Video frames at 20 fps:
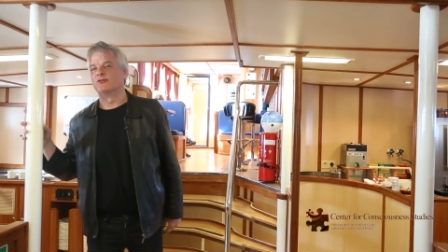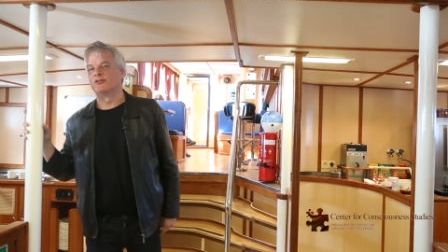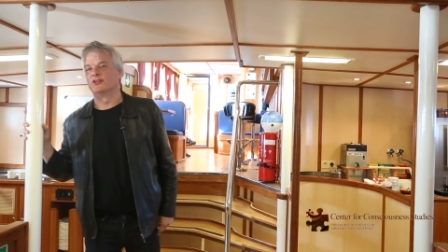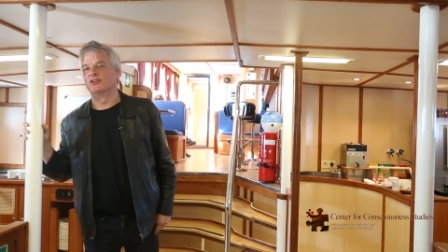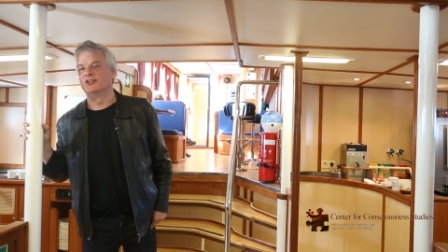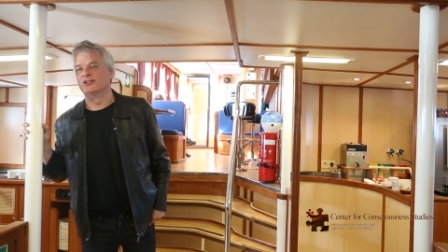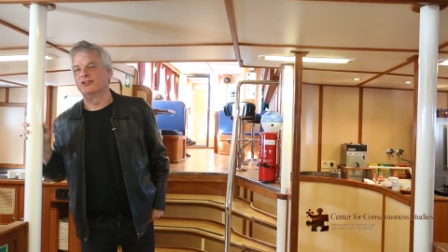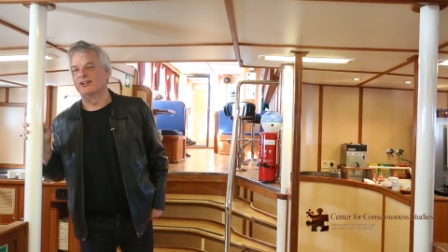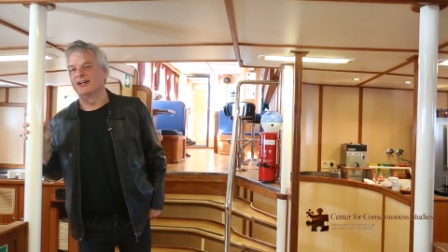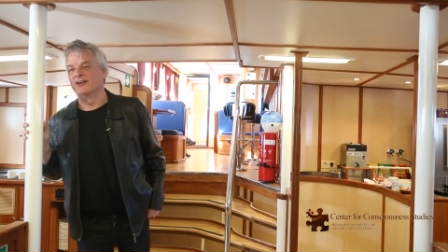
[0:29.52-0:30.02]

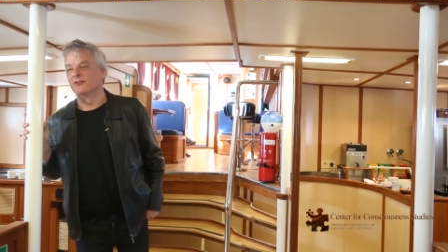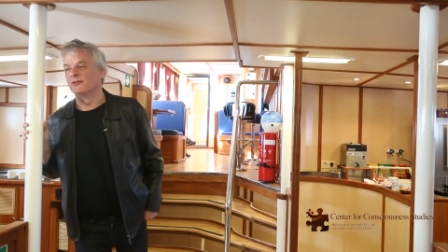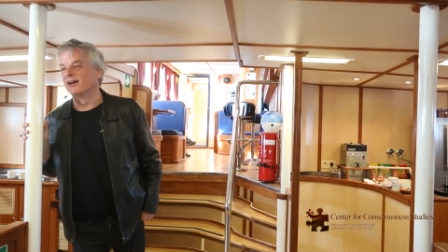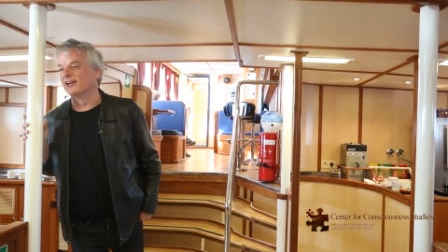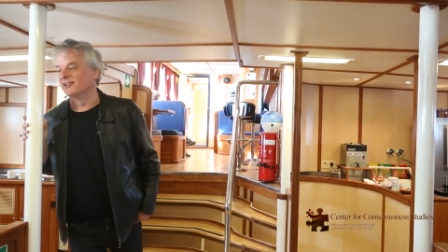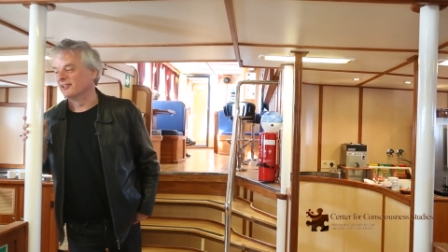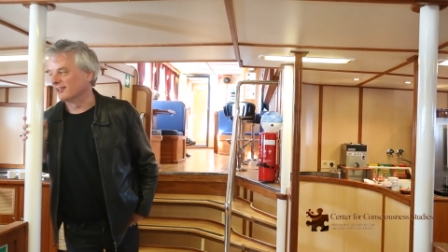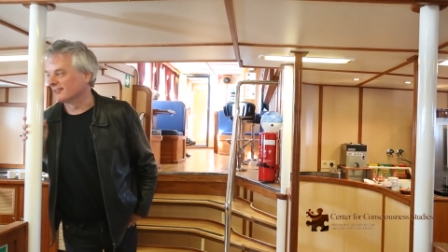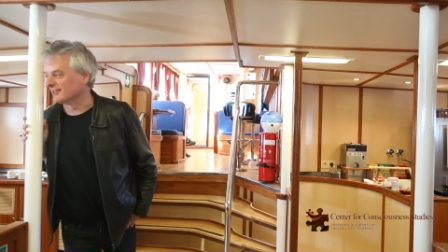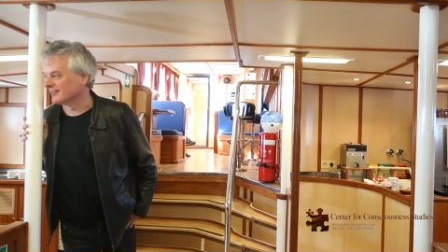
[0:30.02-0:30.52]
for
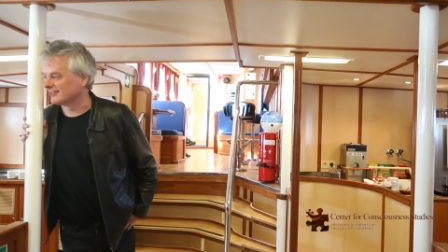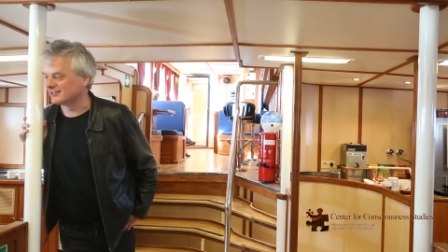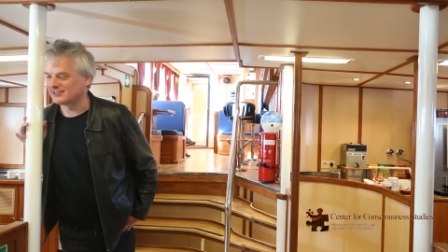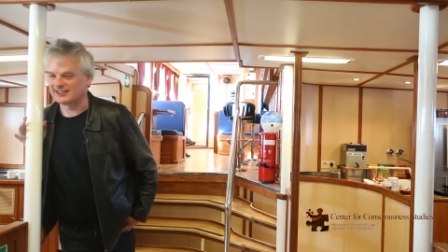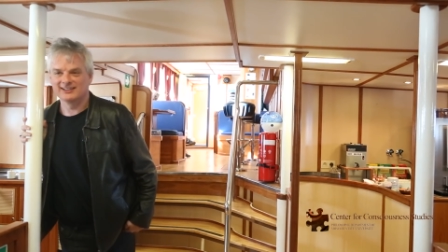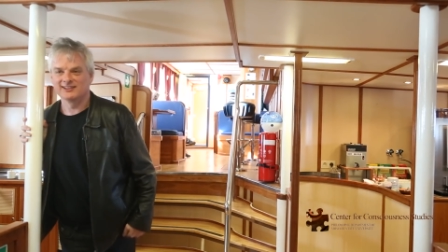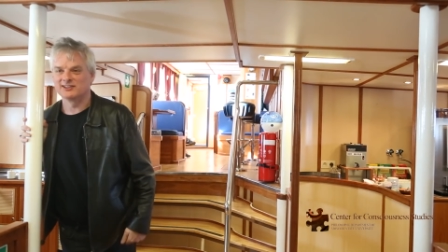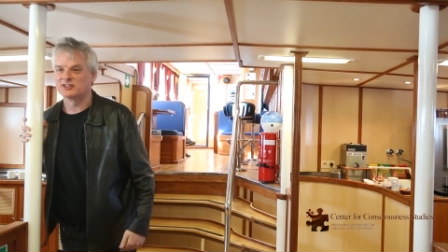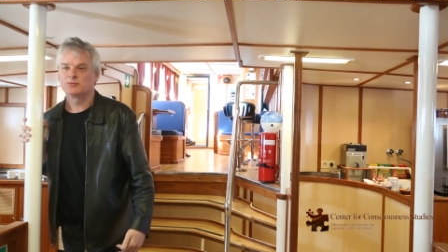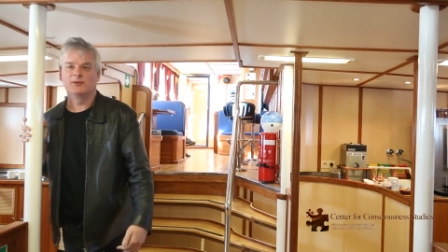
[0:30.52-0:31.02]
writing this
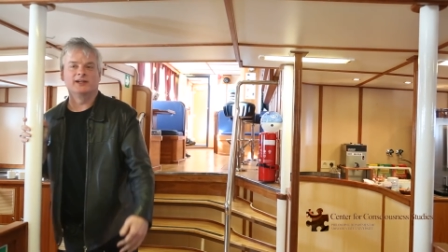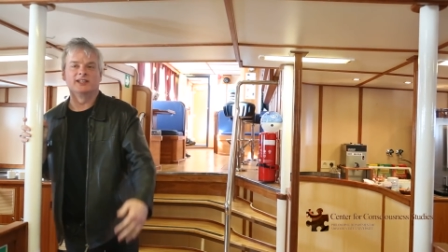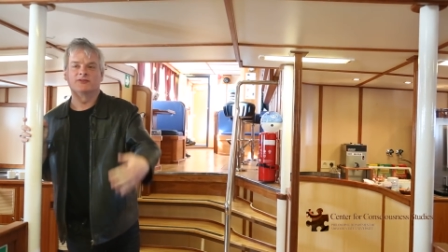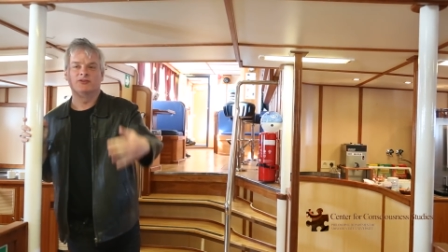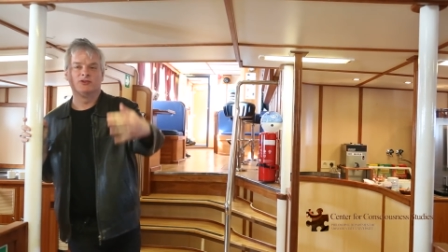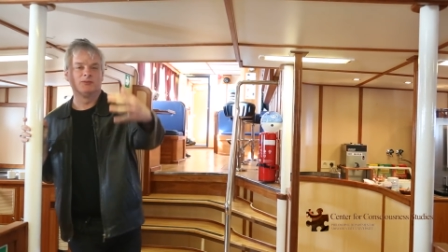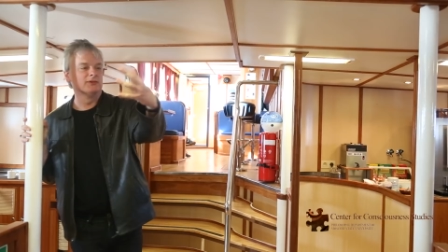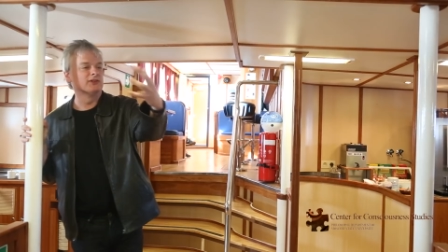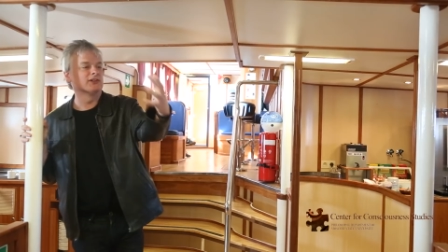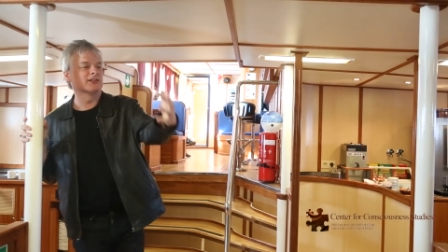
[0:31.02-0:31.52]
this
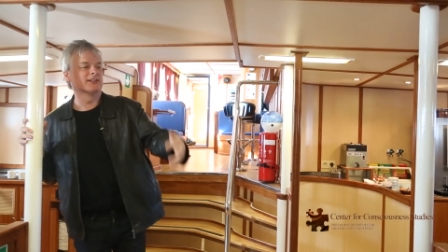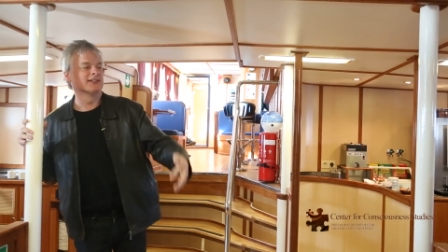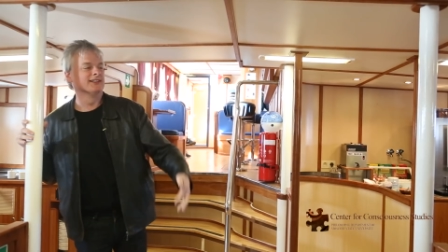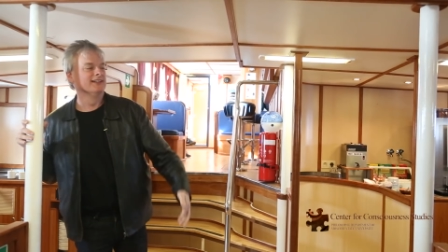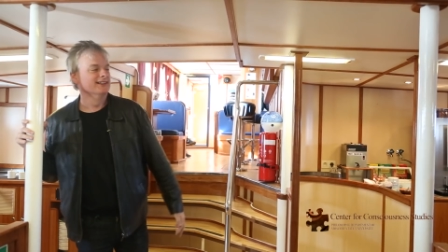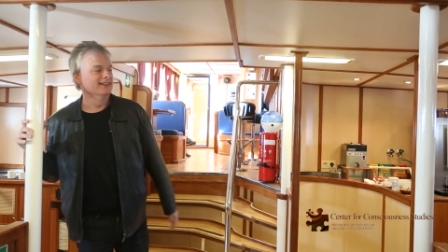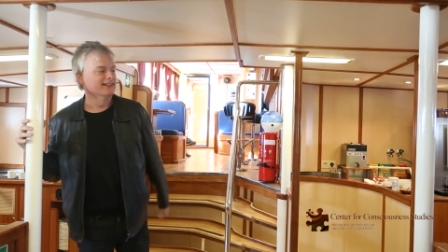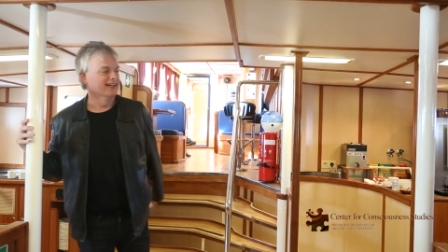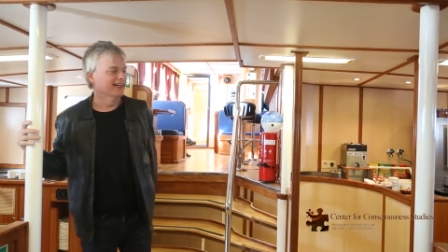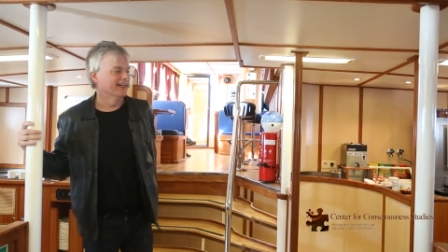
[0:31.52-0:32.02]
wonderful book
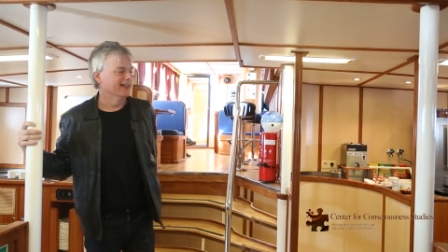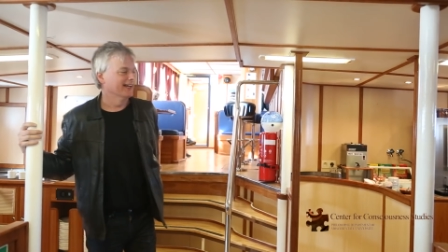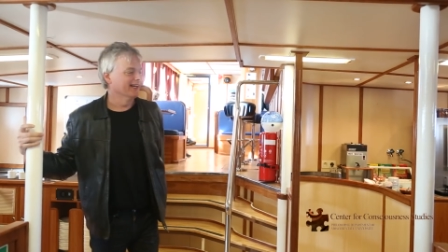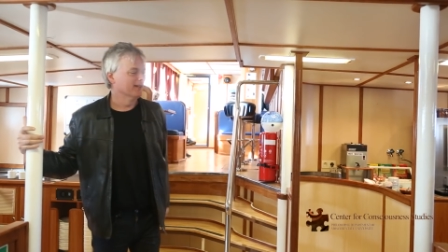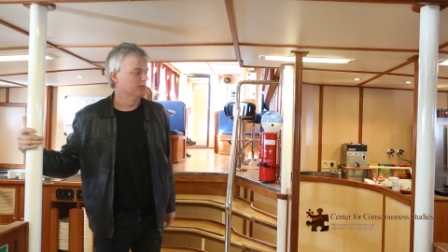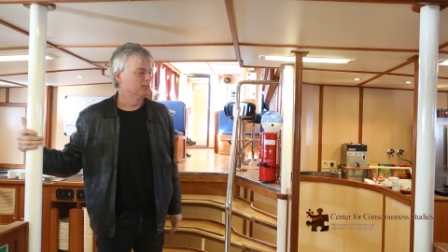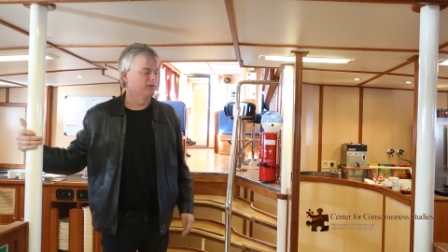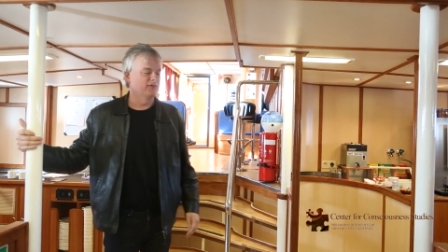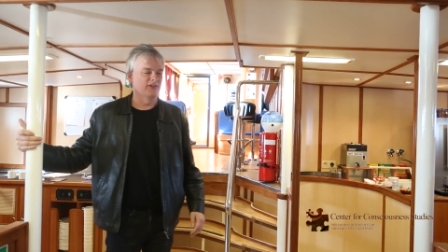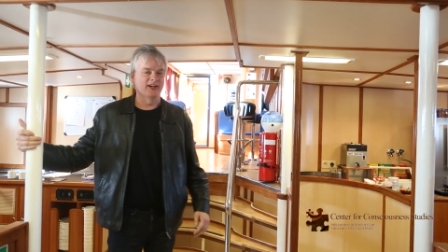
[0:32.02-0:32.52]

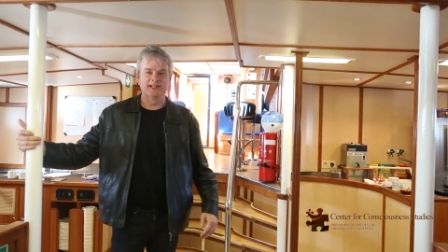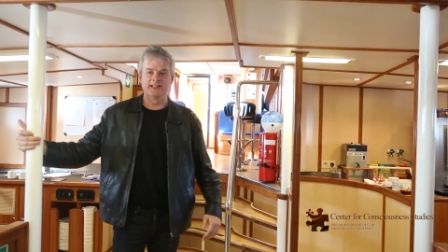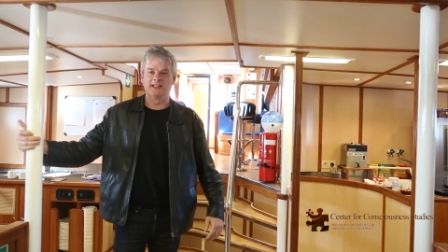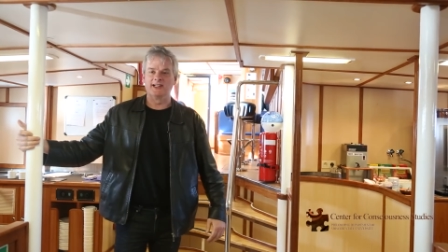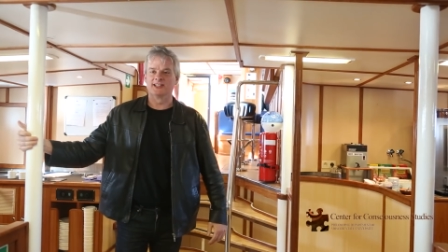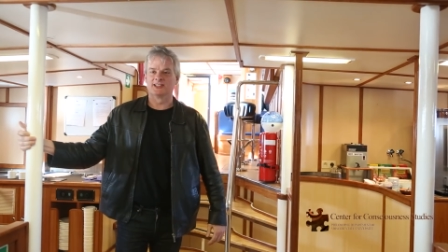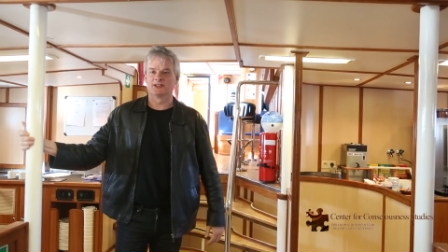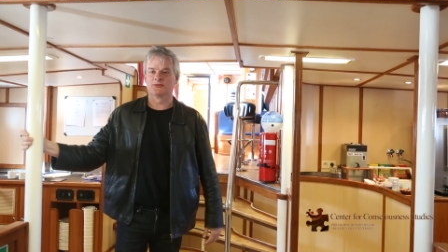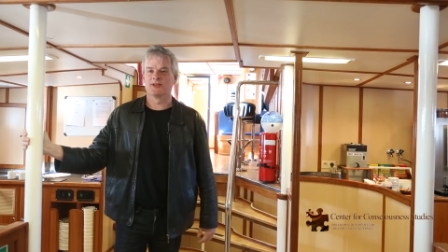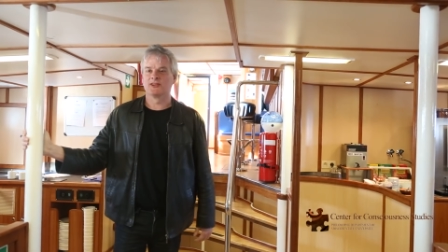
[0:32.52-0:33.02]
and providing
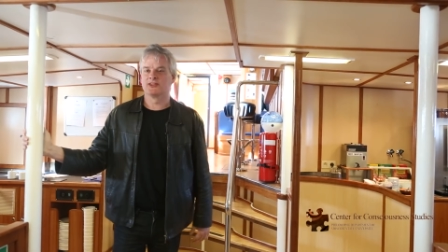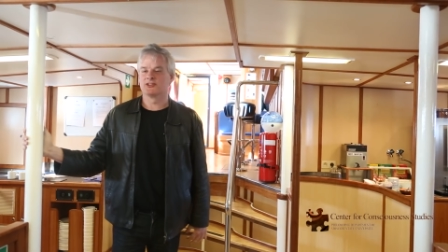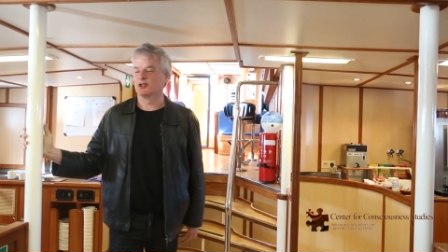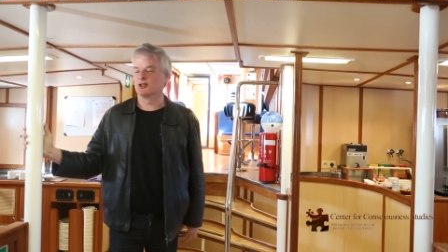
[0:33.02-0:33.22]
us with